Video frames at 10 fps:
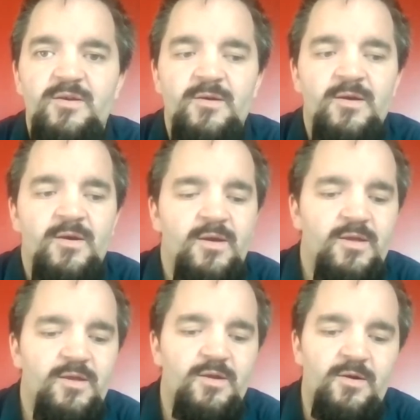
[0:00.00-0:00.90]
I mean,
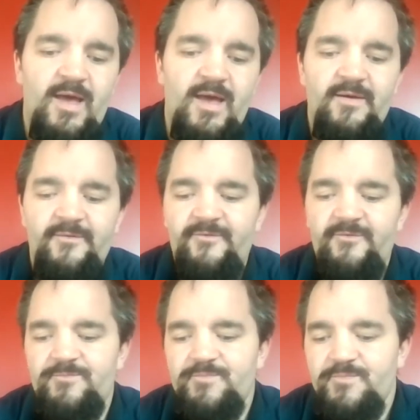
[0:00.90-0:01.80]
you'll
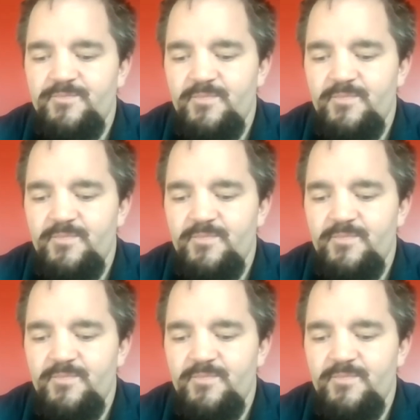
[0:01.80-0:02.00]
have,